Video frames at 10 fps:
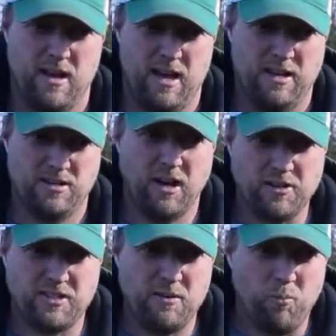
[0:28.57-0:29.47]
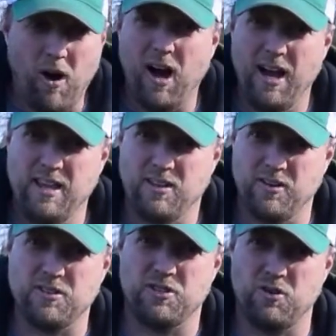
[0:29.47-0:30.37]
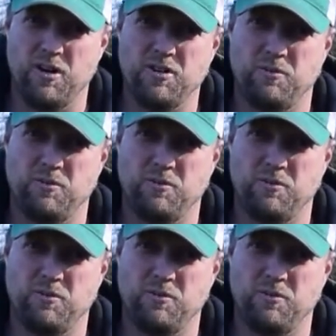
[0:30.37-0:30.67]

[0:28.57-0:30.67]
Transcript: And to understand why there is a shortage,